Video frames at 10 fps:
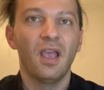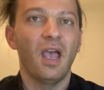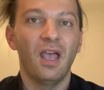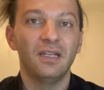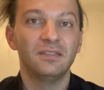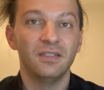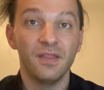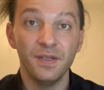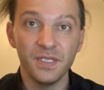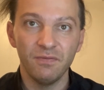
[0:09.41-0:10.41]
And in
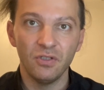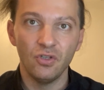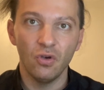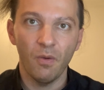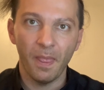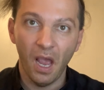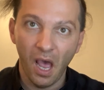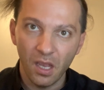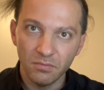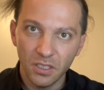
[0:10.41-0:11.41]
this video,
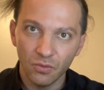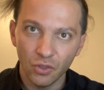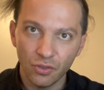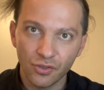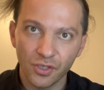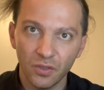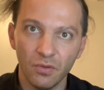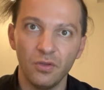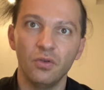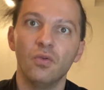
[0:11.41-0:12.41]
I'm going to share
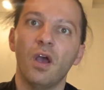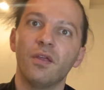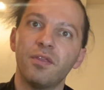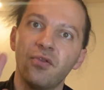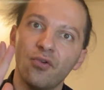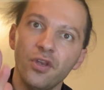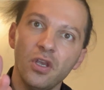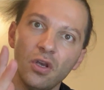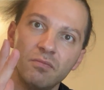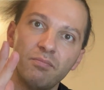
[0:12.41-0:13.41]
with you a
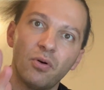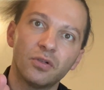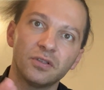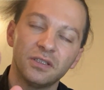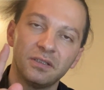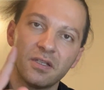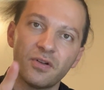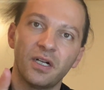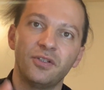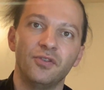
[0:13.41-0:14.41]
three important
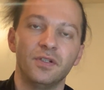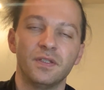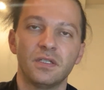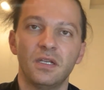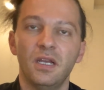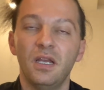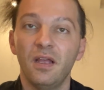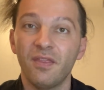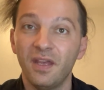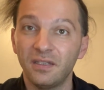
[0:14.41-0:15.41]
strategies
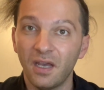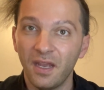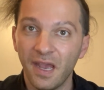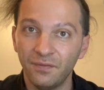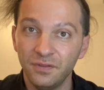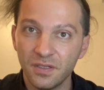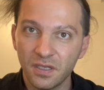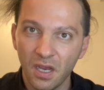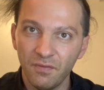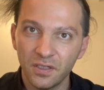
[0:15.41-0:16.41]
that I have
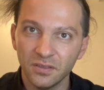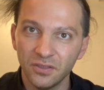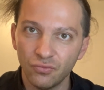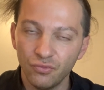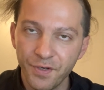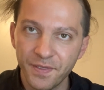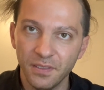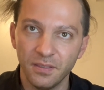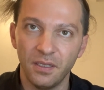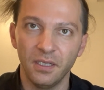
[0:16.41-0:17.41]
discovered
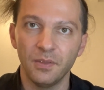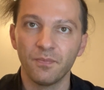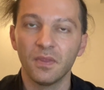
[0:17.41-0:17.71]
recently